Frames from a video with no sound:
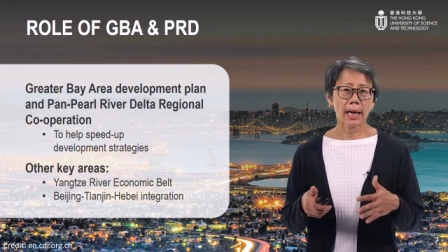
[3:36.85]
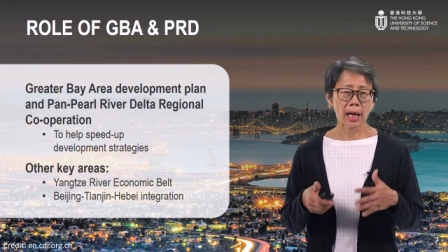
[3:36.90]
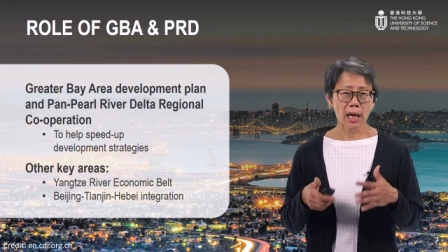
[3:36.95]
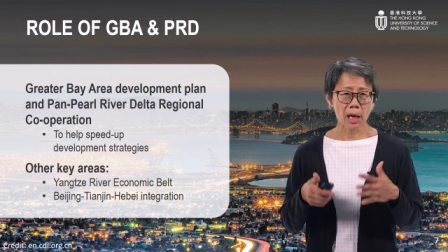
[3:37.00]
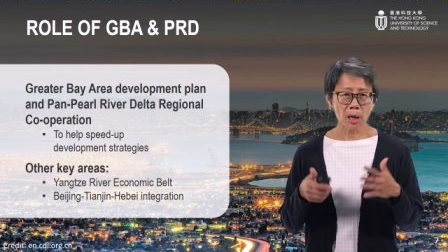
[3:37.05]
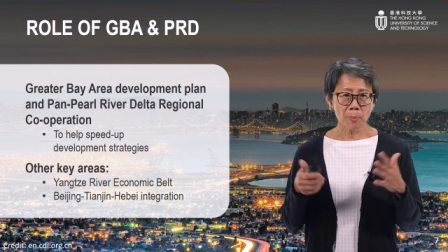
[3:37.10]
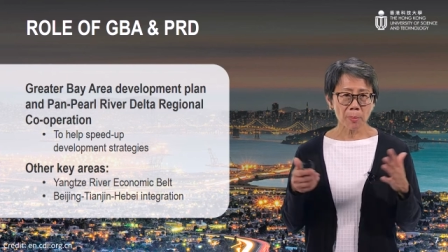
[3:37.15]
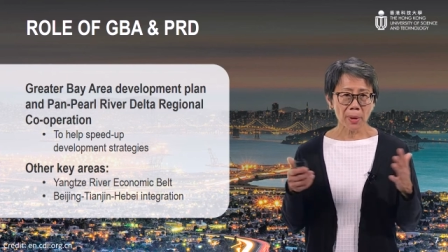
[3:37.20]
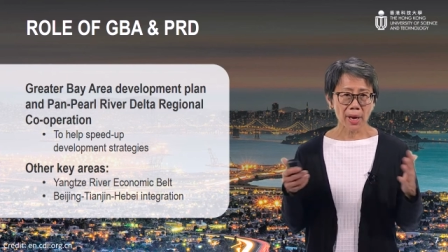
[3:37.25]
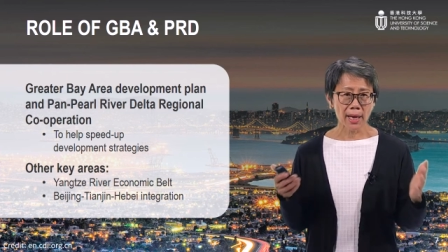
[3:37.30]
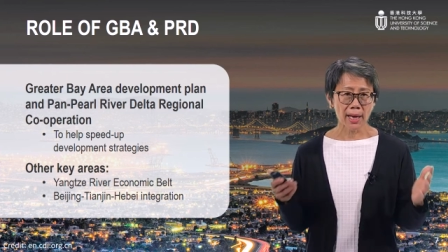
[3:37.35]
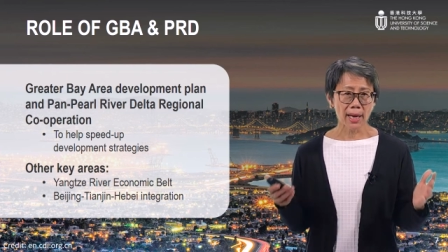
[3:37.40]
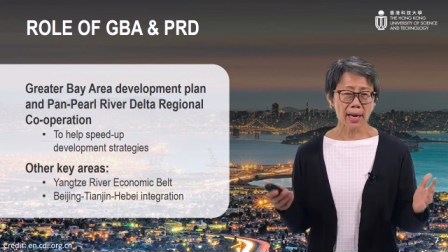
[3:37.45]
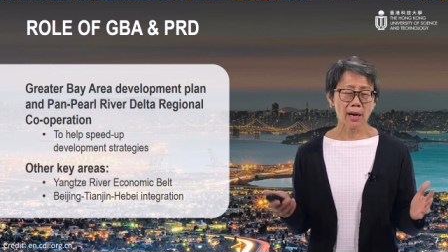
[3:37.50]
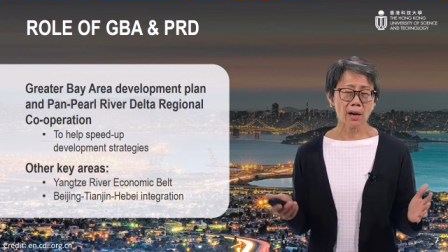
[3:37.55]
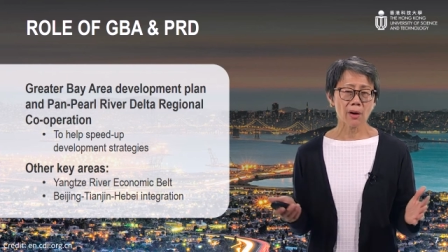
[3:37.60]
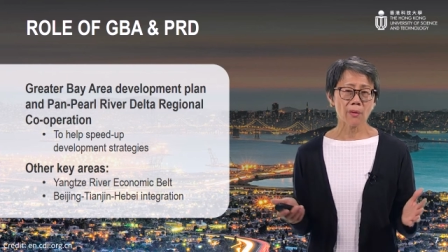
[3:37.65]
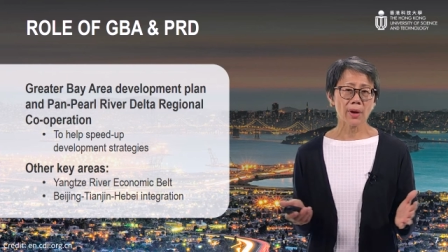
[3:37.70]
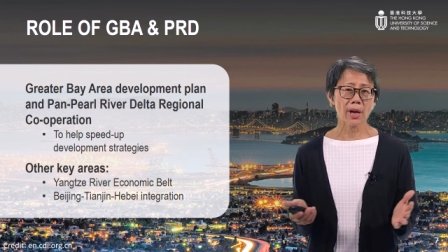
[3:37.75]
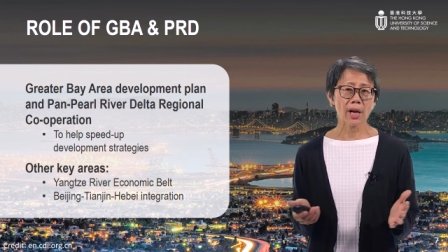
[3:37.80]
Hebei
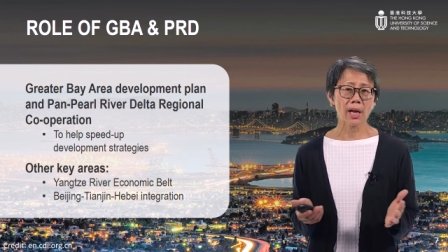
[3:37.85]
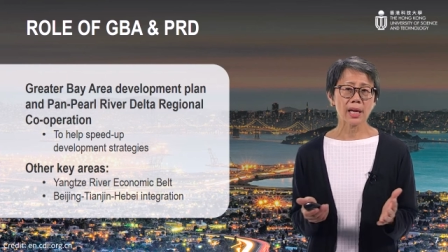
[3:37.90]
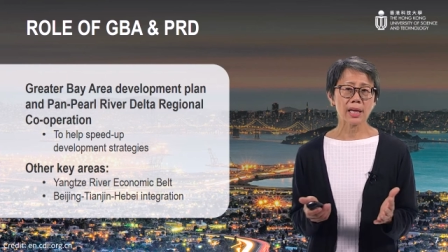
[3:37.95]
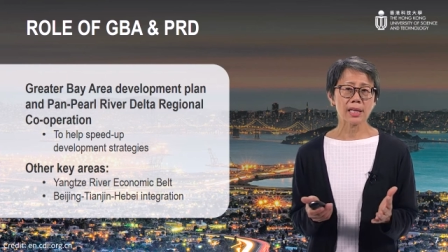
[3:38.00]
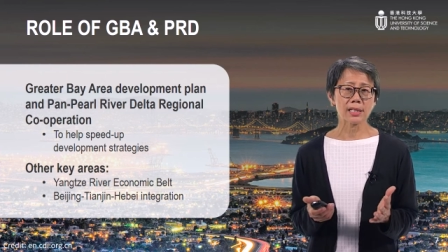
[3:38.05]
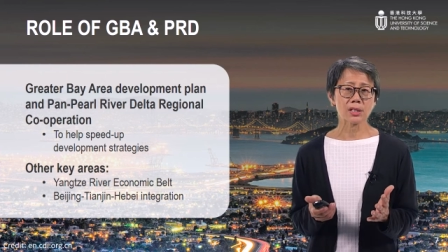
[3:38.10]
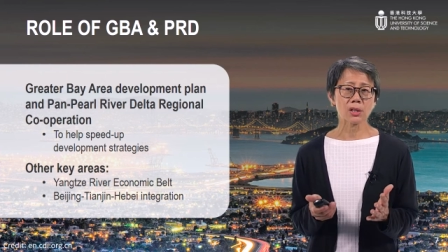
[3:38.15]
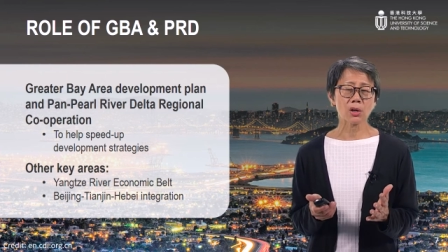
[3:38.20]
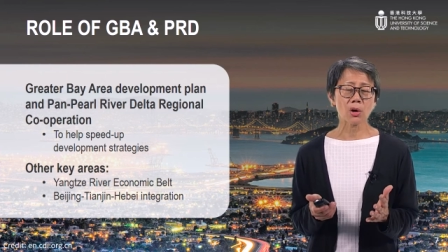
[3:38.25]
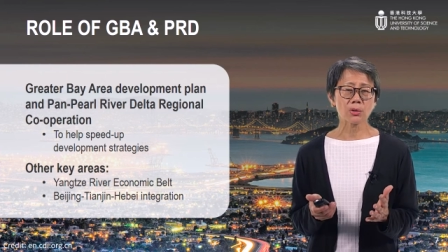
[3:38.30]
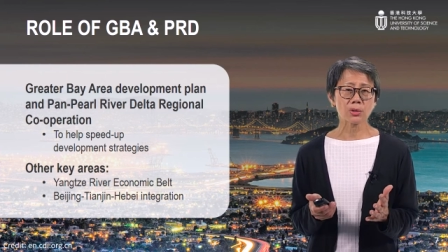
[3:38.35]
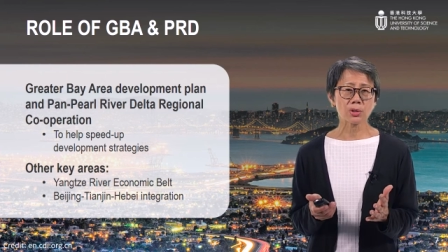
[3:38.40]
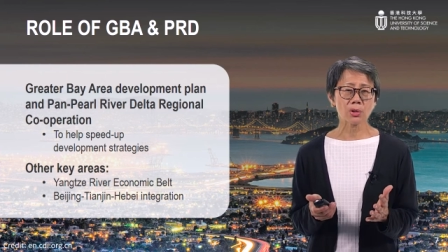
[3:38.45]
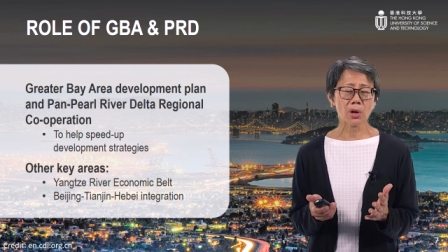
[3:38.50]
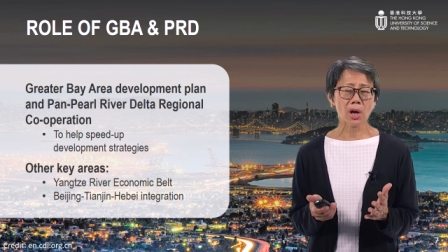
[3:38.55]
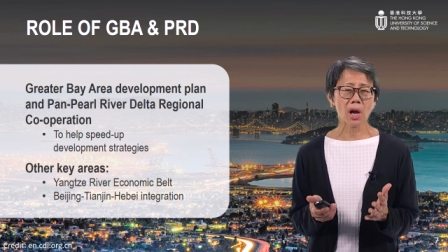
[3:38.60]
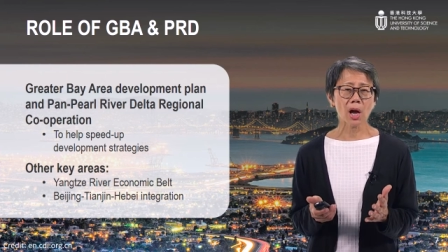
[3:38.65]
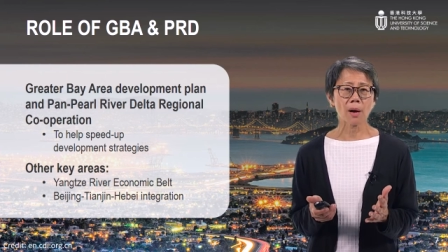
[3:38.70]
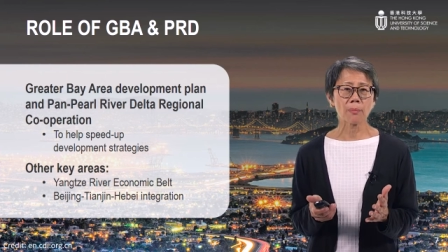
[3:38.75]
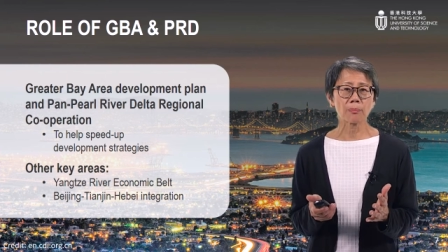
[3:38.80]
area is going
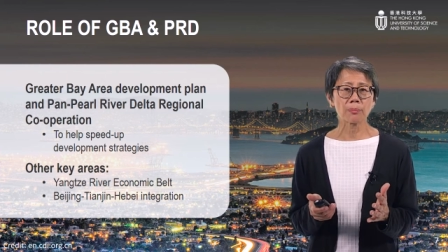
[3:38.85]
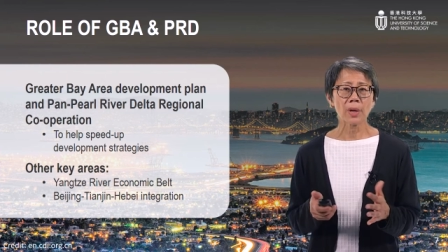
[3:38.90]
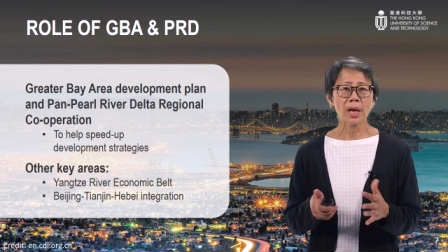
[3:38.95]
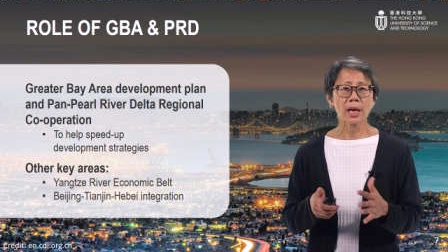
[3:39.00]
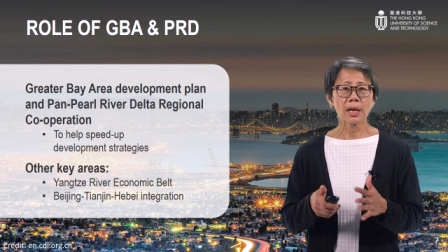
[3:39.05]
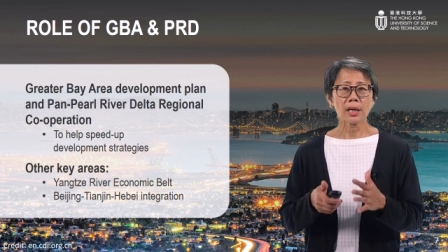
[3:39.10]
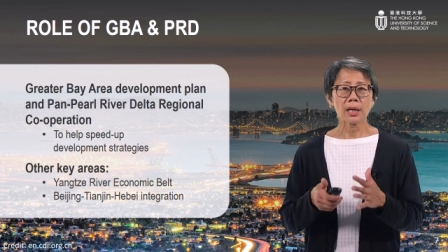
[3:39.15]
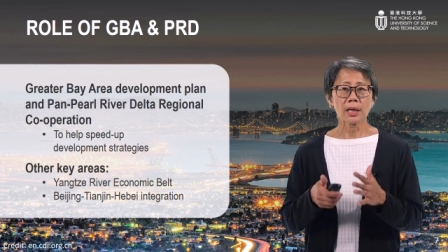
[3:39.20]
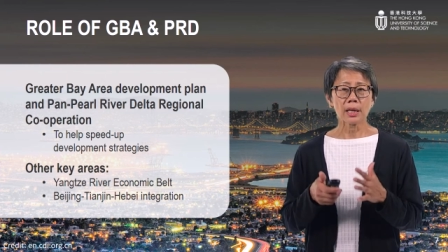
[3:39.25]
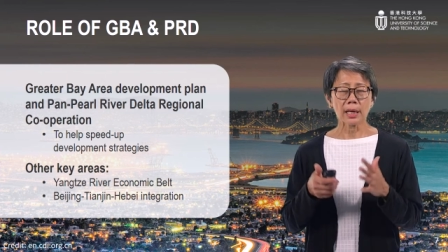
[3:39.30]
to come